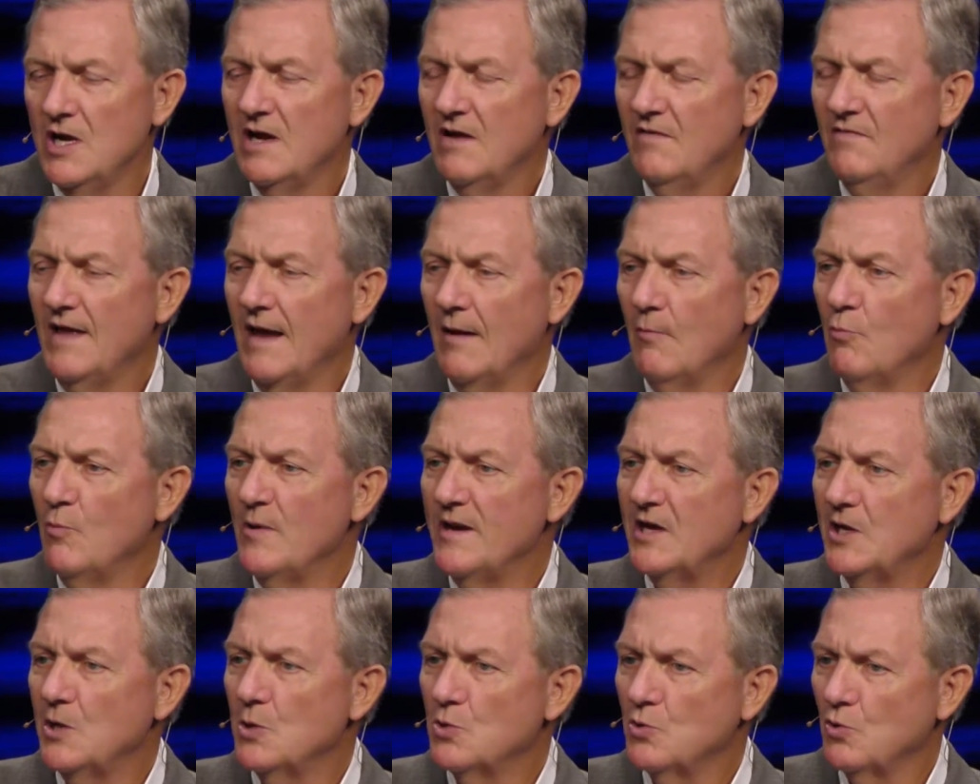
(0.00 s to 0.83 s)
that we
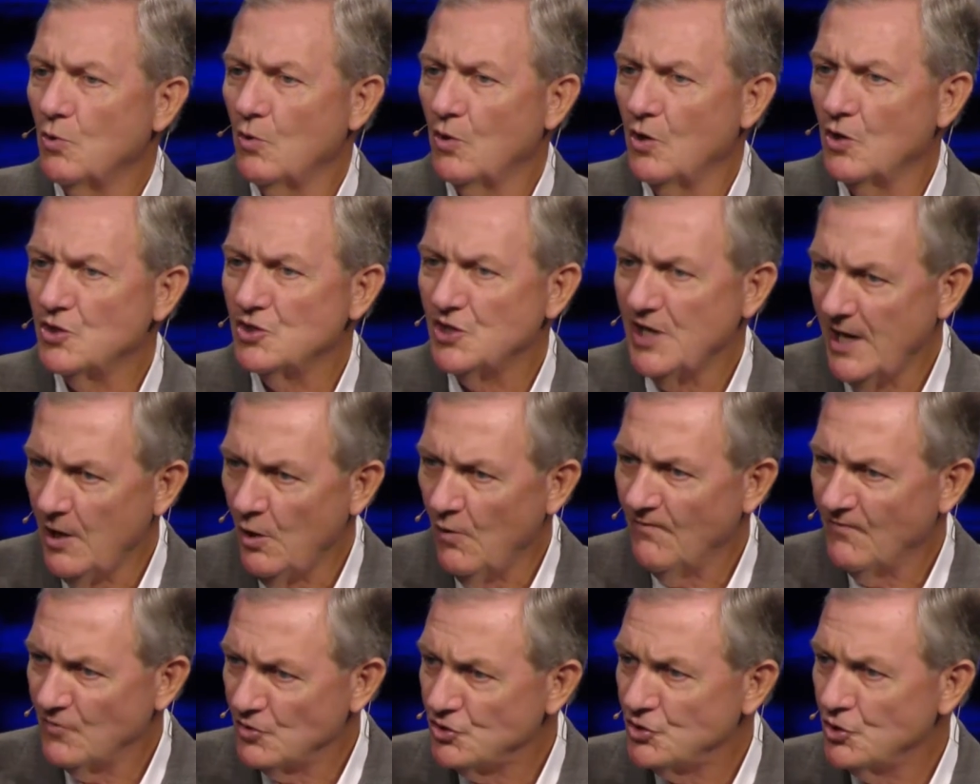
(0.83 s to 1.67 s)
can sort of tell
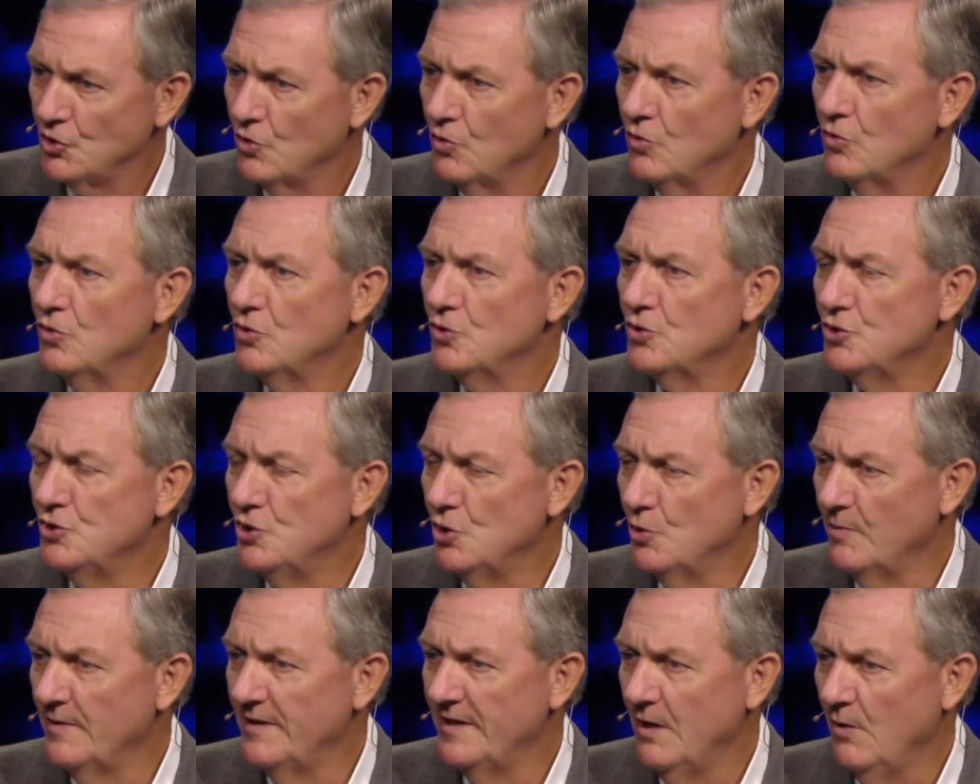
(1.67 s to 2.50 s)
for sure, do
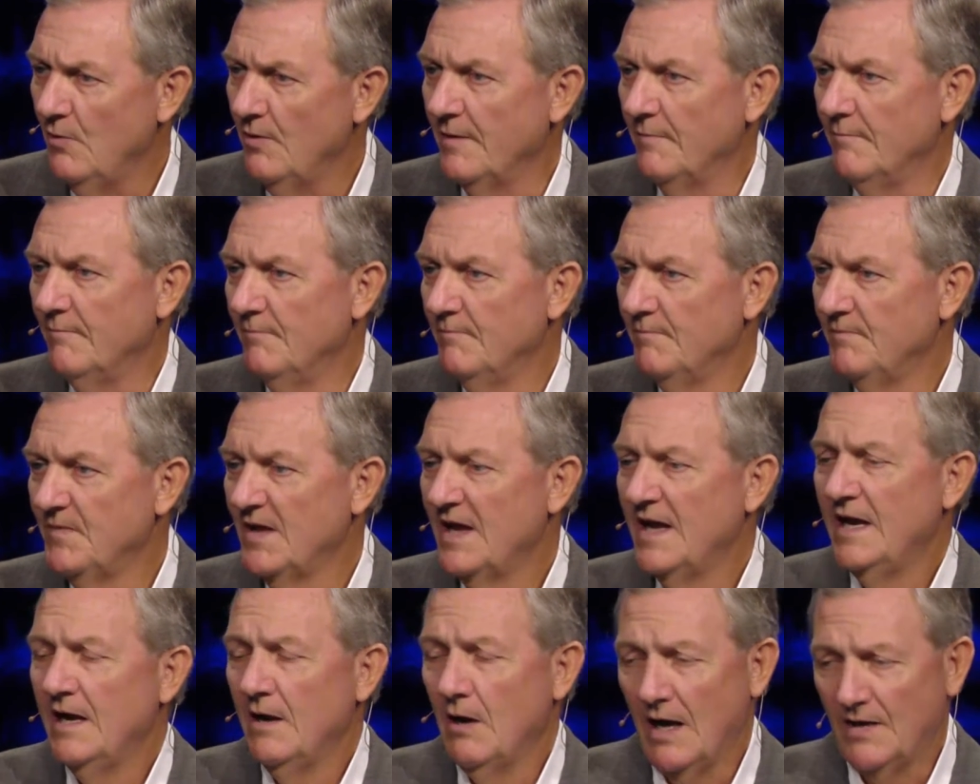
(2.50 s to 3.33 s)
we know him?
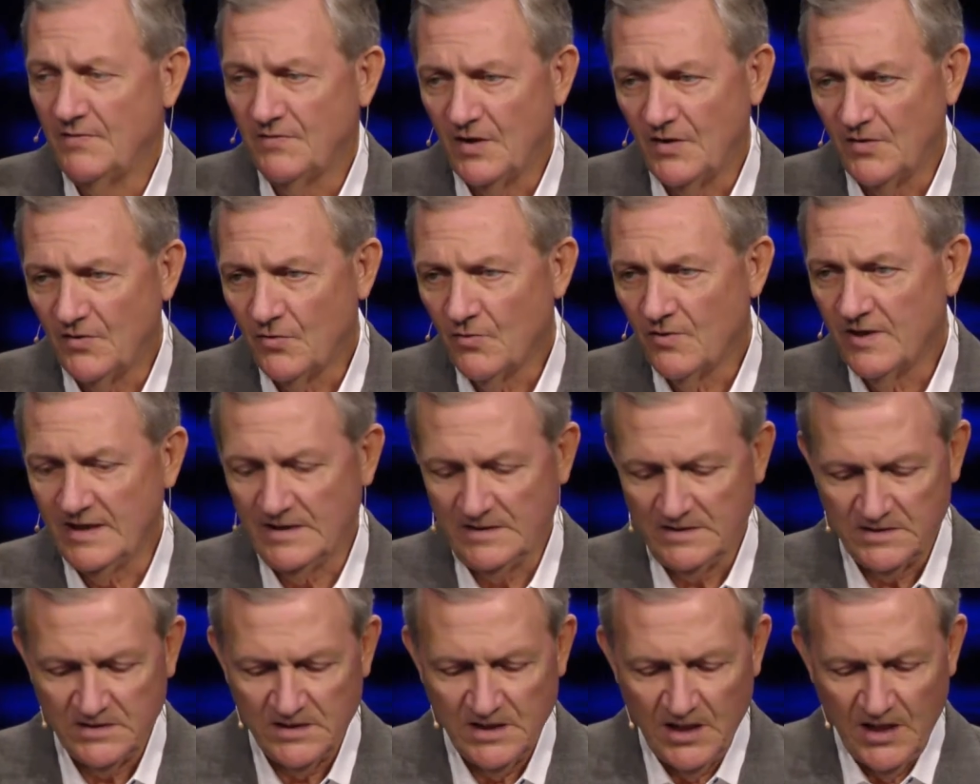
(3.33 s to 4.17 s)
I think there
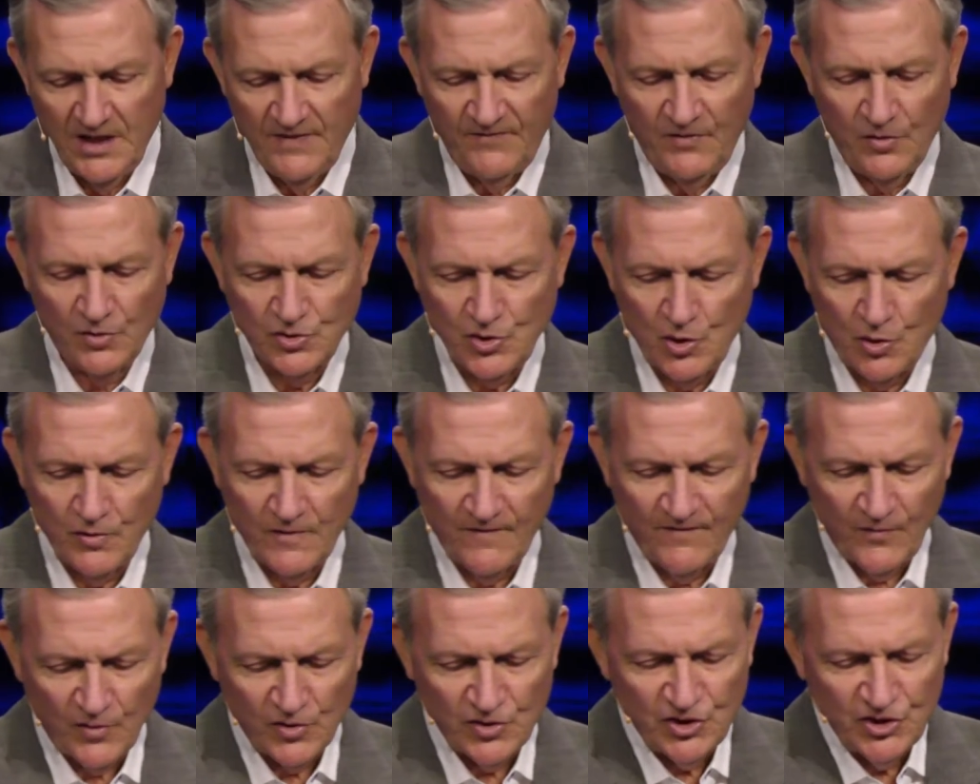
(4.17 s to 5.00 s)
is. If you'll turn to
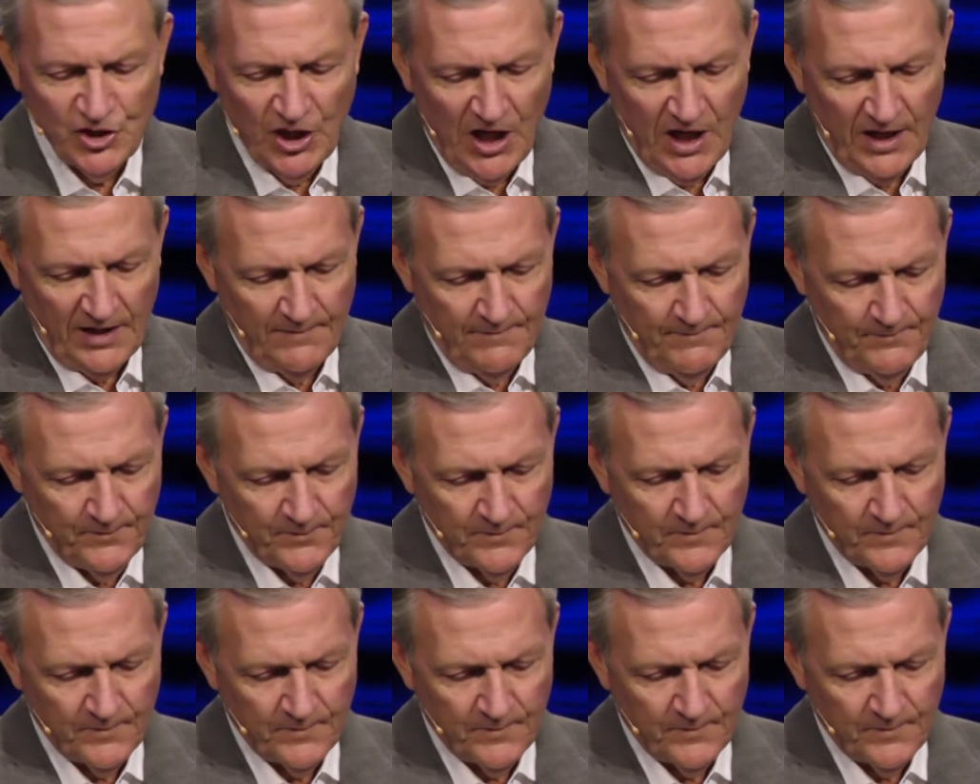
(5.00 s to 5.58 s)
1 John.